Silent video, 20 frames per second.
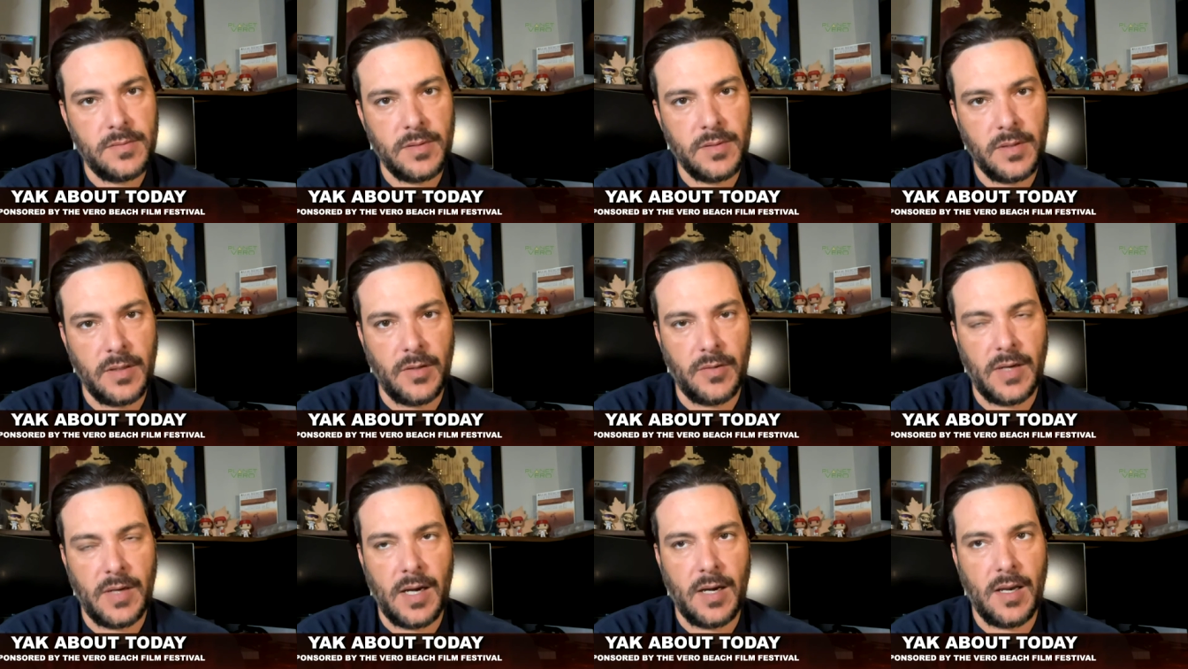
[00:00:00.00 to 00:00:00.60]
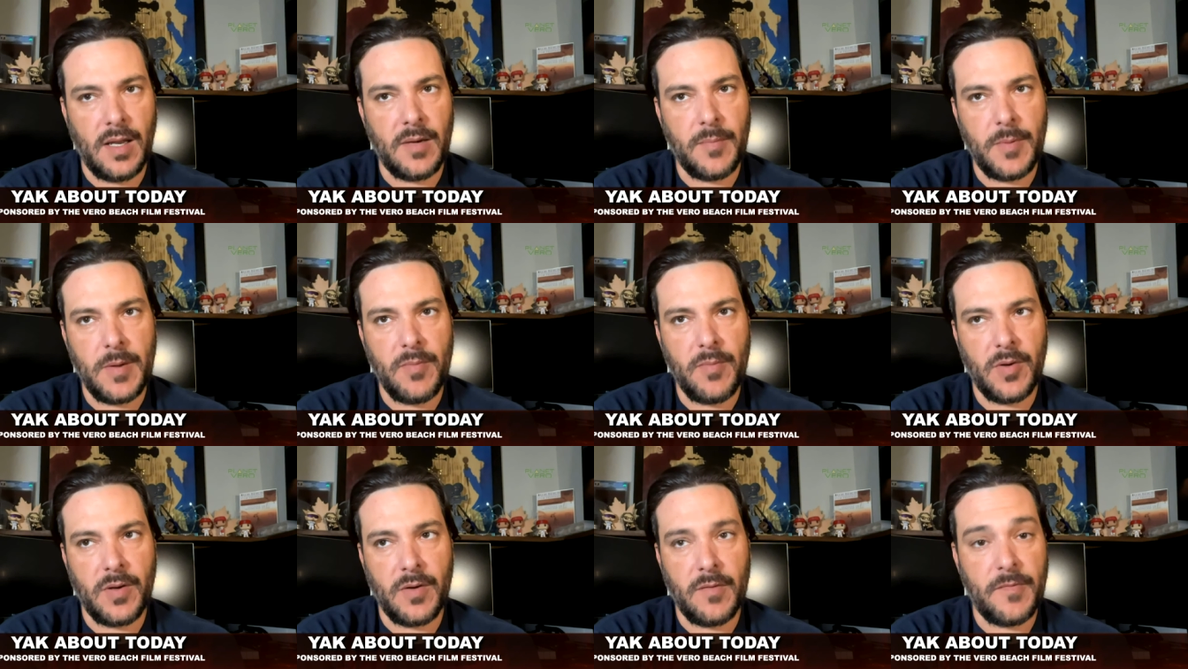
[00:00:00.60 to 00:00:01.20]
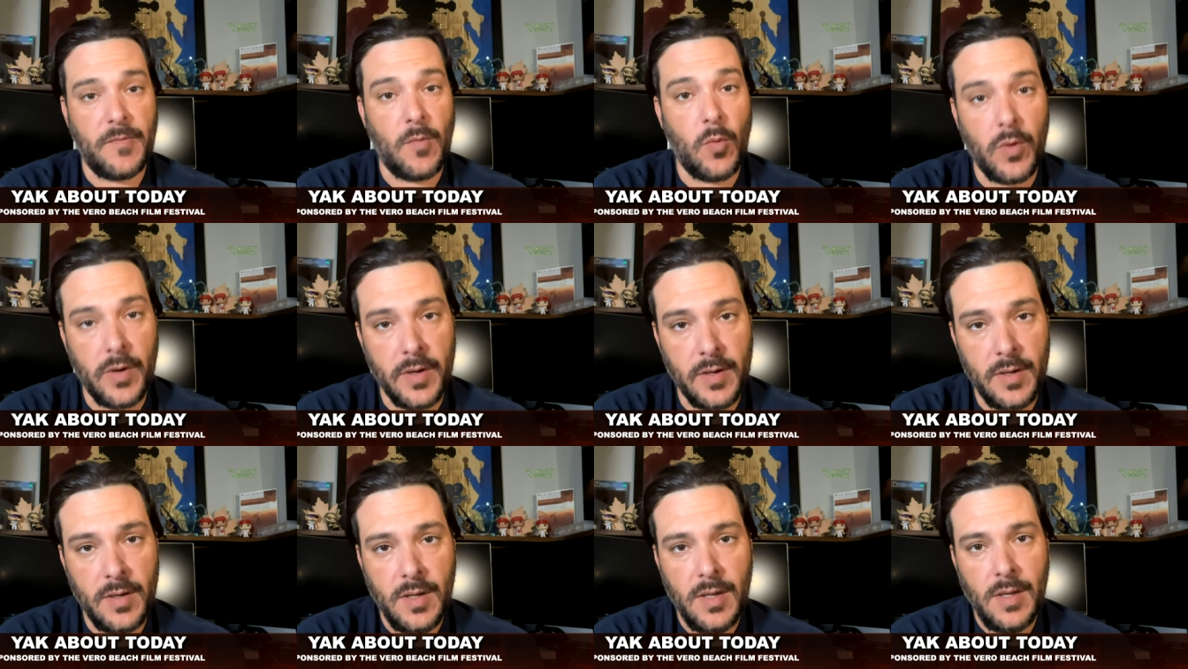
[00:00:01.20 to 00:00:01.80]
You know, right. Not a lot of people can afford
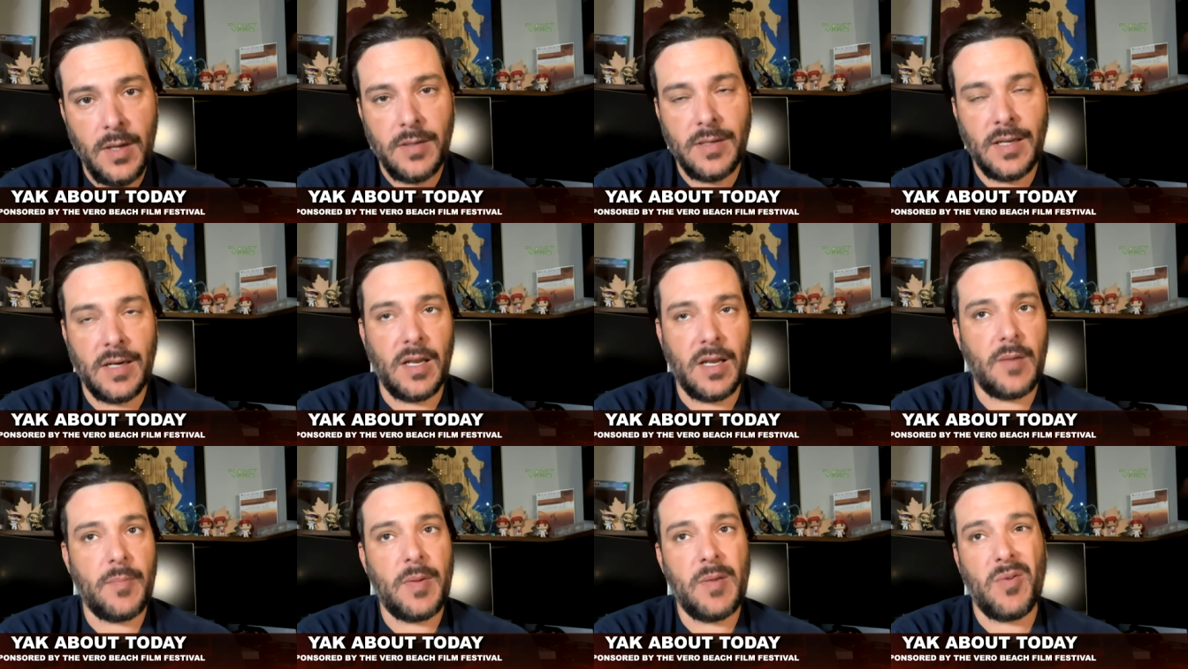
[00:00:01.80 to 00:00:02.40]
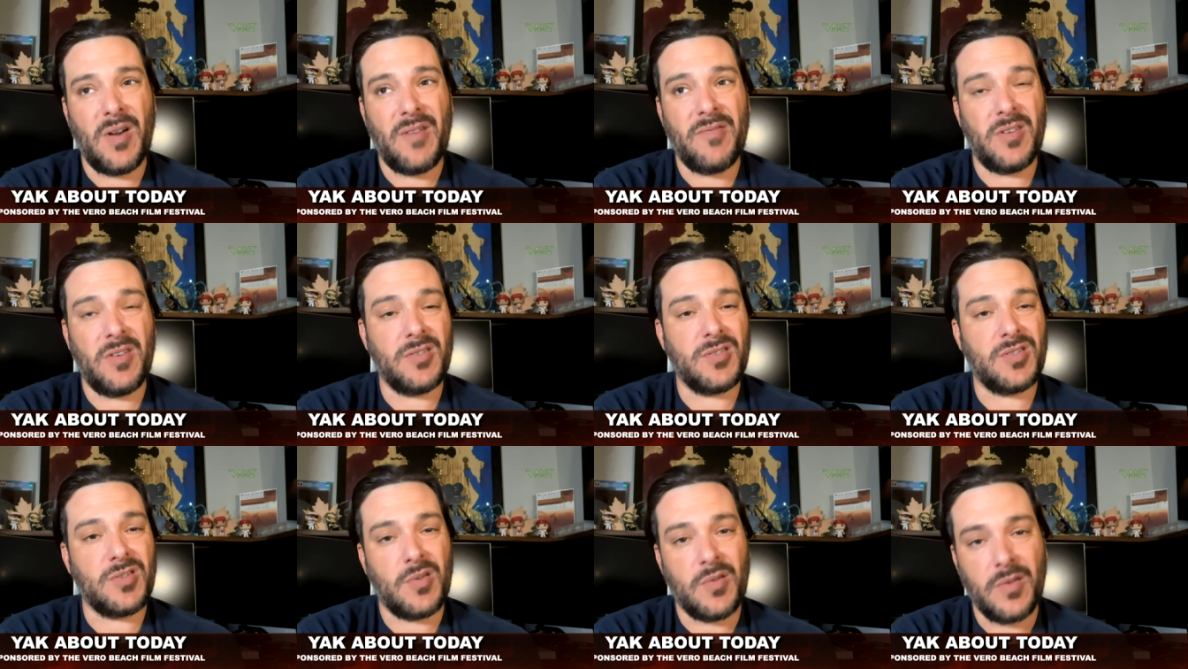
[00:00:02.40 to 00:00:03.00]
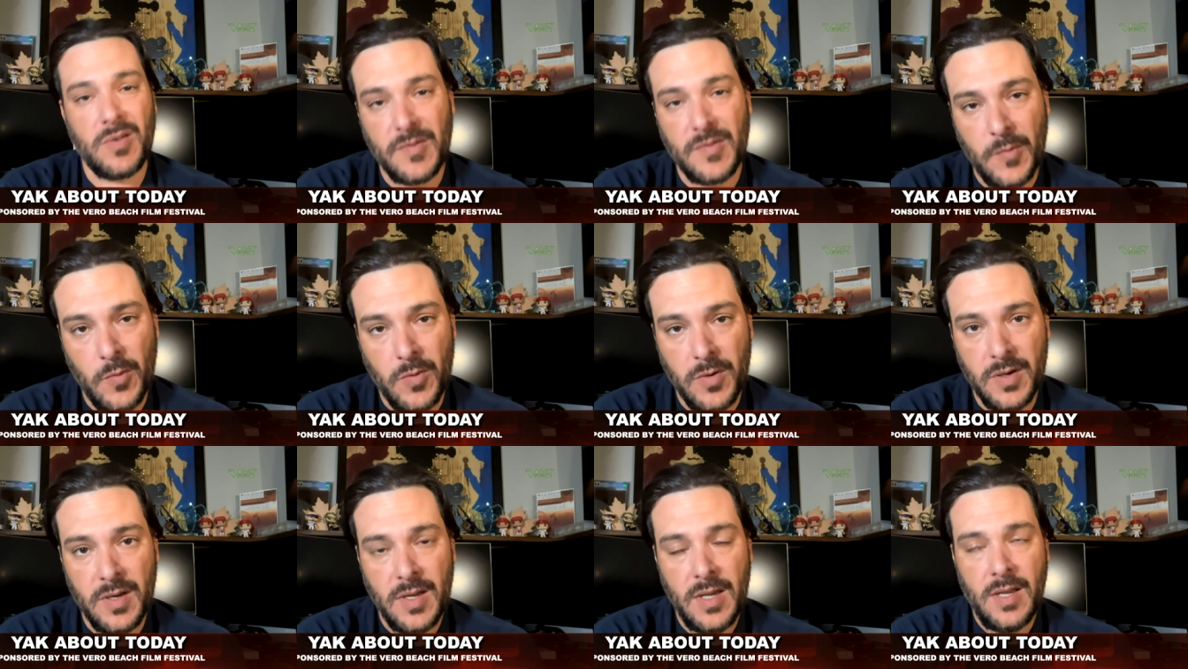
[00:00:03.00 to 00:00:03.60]
it. Not a lot of people have the insurance
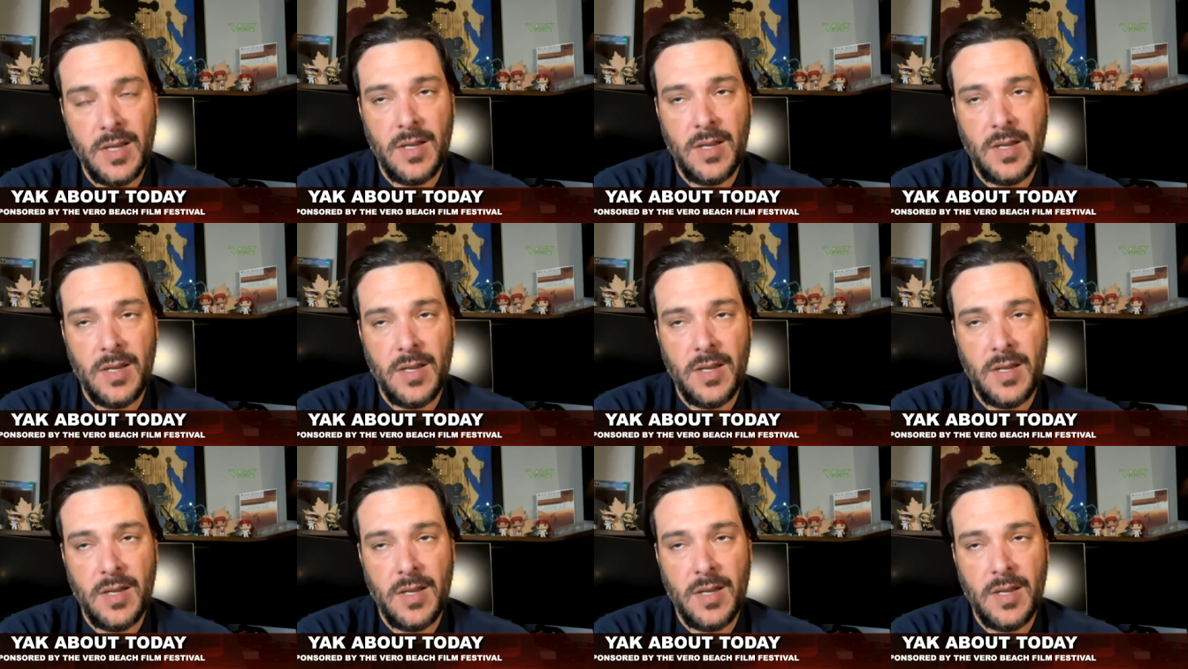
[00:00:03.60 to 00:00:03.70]
for it.